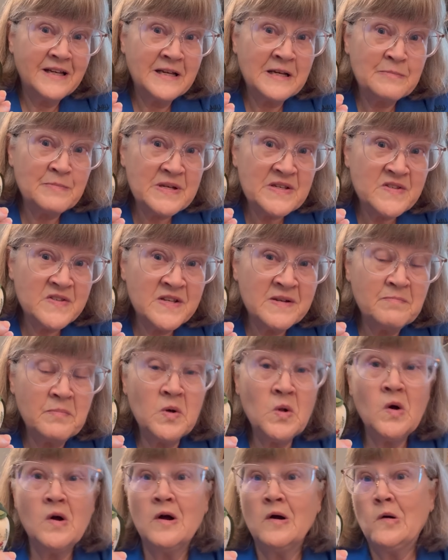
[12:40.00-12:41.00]
It can be
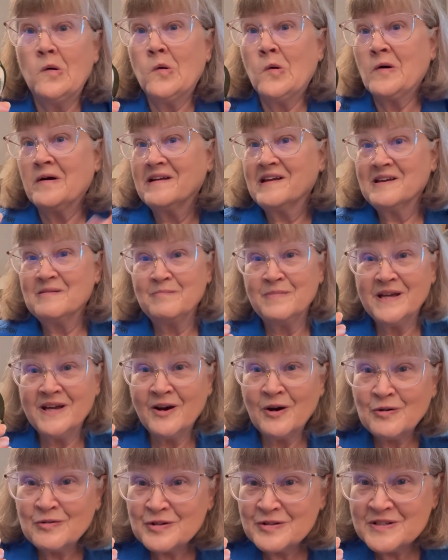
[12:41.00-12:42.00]
simple, or it can be
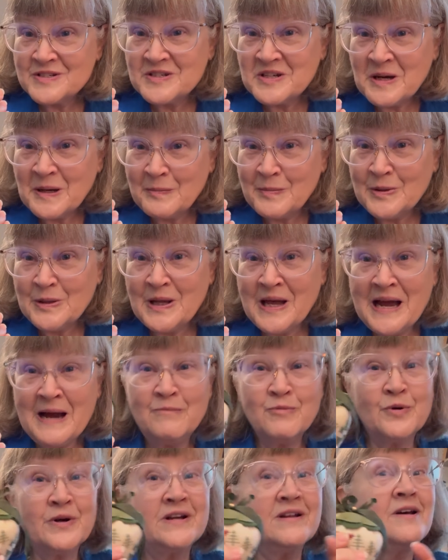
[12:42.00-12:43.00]
over the top
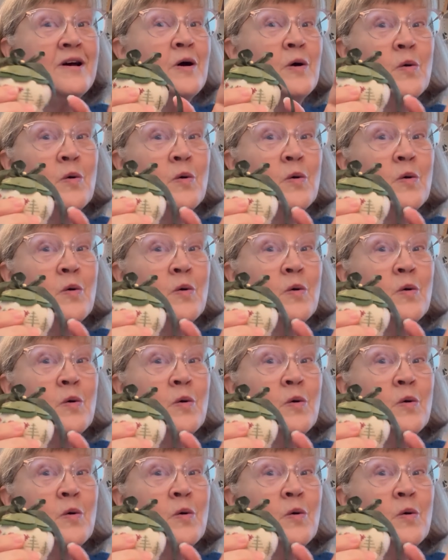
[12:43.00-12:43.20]
elaborate,